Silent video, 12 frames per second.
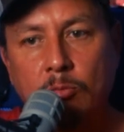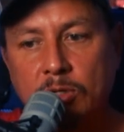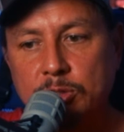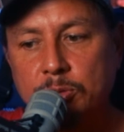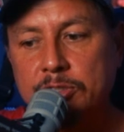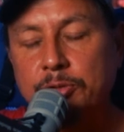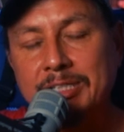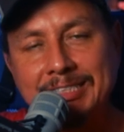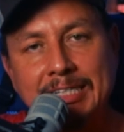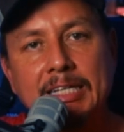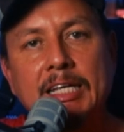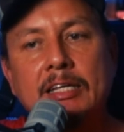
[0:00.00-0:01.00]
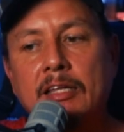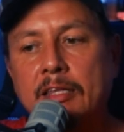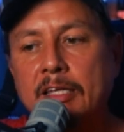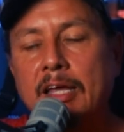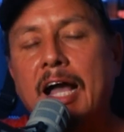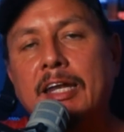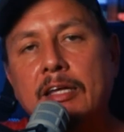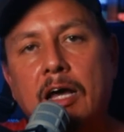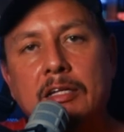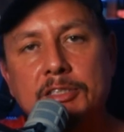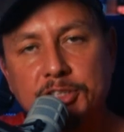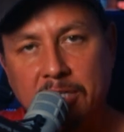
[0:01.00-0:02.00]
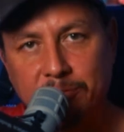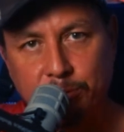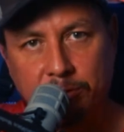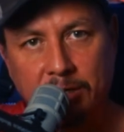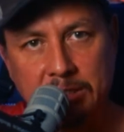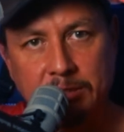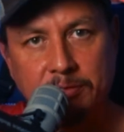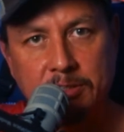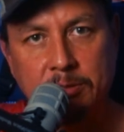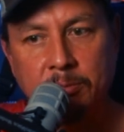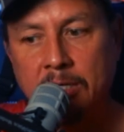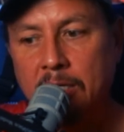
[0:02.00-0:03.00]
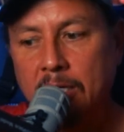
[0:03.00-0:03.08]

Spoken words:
which was critiquing the ideology of progressivism,